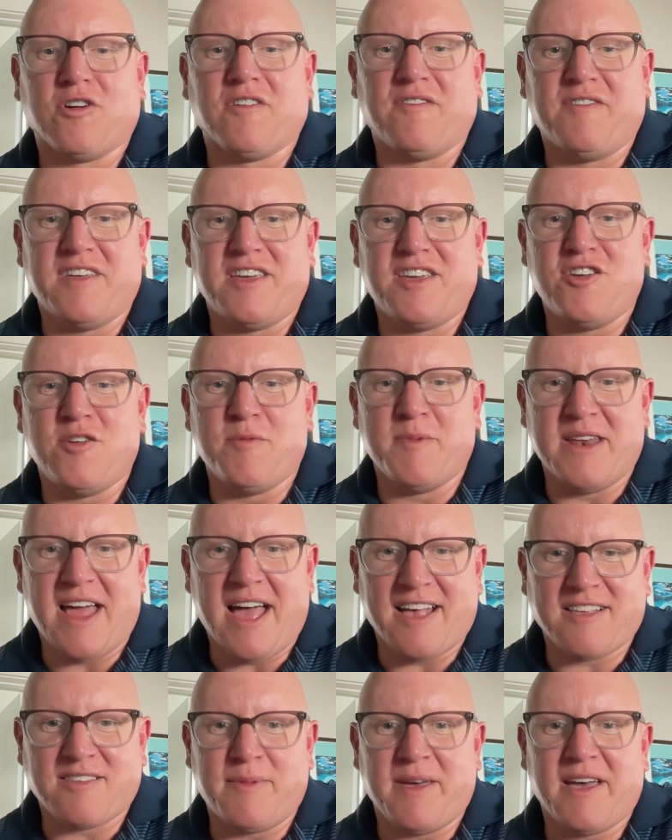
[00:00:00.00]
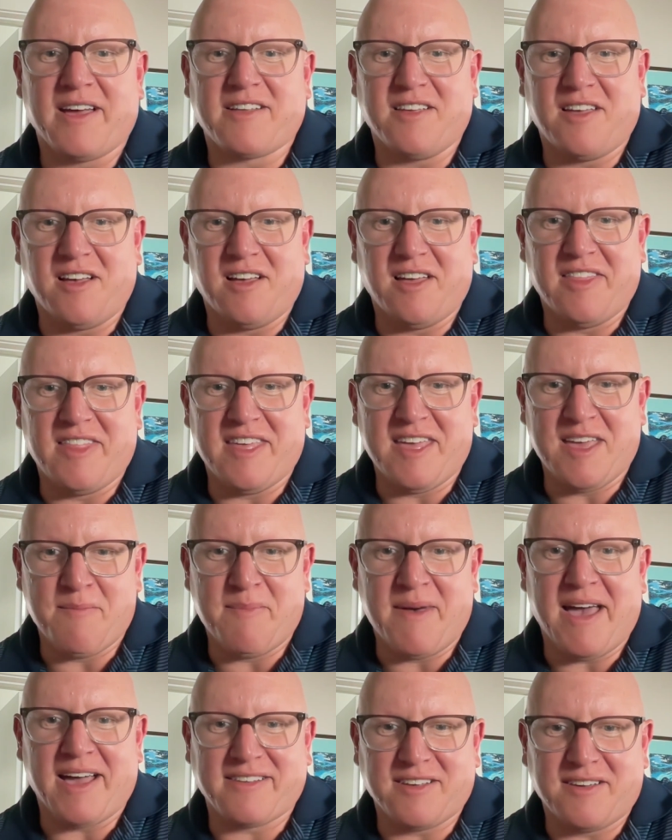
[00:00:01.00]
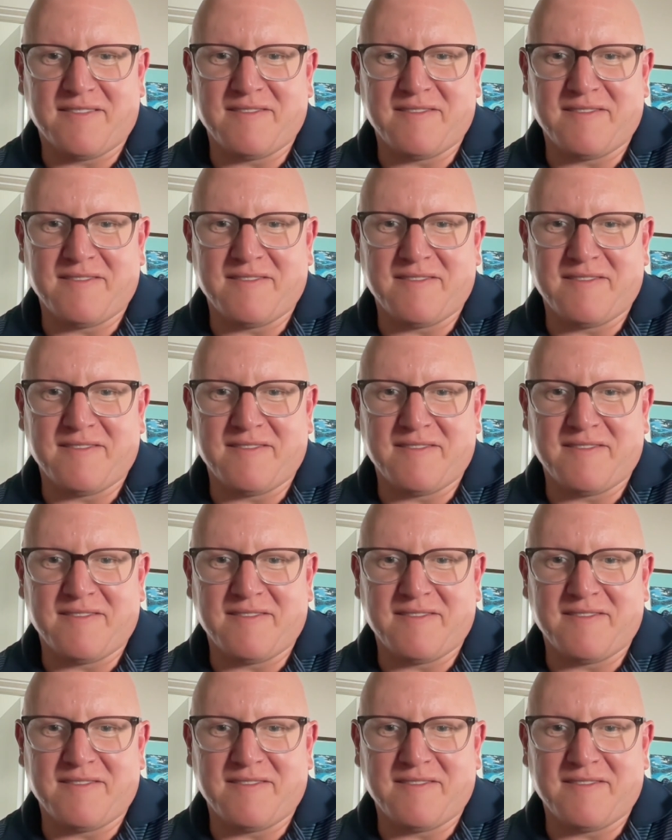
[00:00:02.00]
of the human aspect and the impacts of